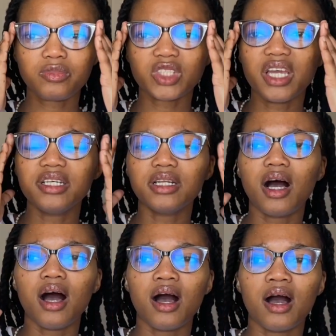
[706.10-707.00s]
in
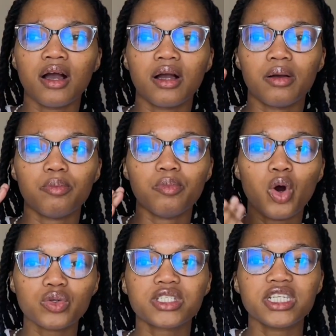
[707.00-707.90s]

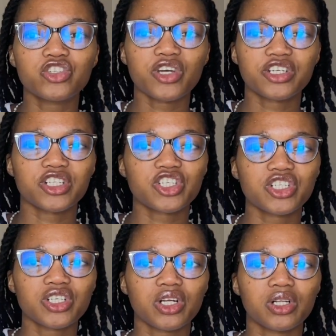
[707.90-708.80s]
mostly
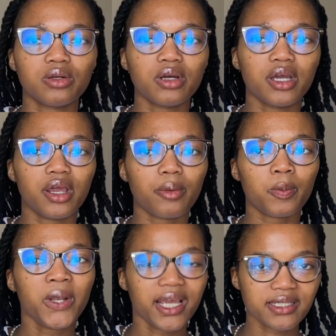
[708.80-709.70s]
traditional
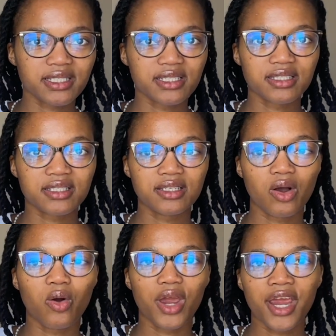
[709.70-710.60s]
places
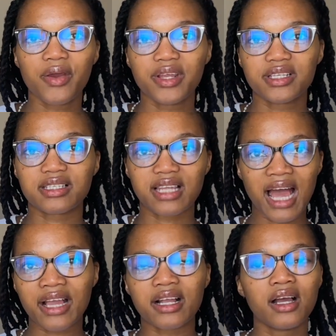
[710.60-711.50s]
or areas
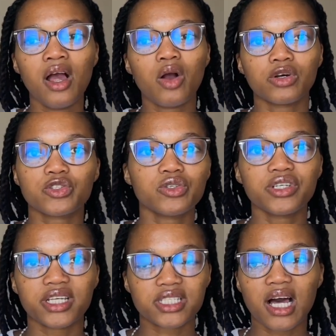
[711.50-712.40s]
like
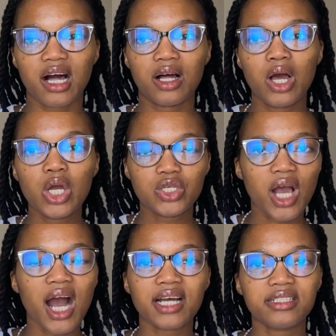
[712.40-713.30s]
KwaZulu-Natal, you
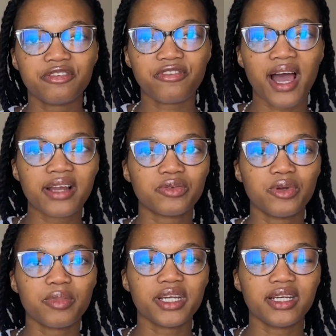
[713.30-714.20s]
hardly find
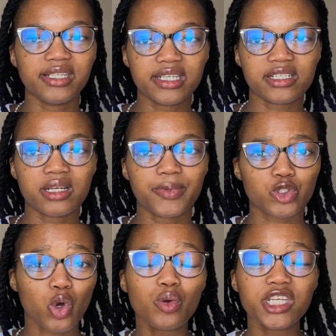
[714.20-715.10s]
women in leadership.
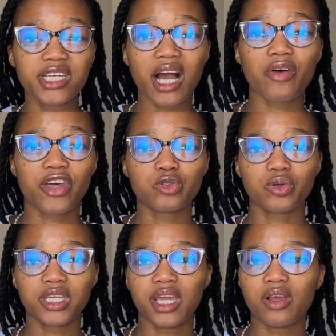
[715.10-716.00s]
It's only now that,
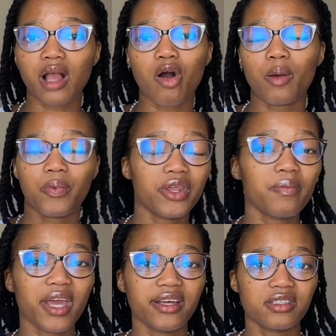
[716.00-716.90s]
okay, our
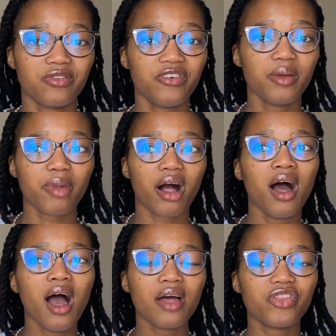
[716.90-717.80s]
premier is female.
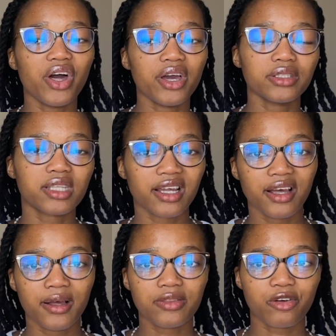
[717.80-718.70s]

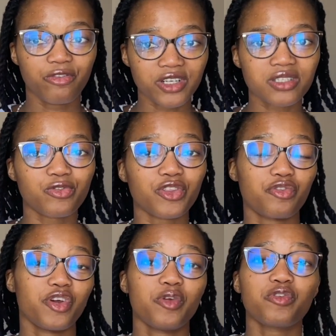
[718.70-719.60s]
For the
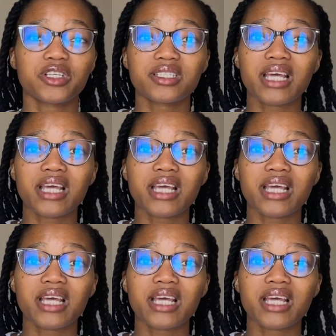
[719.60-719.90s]
very first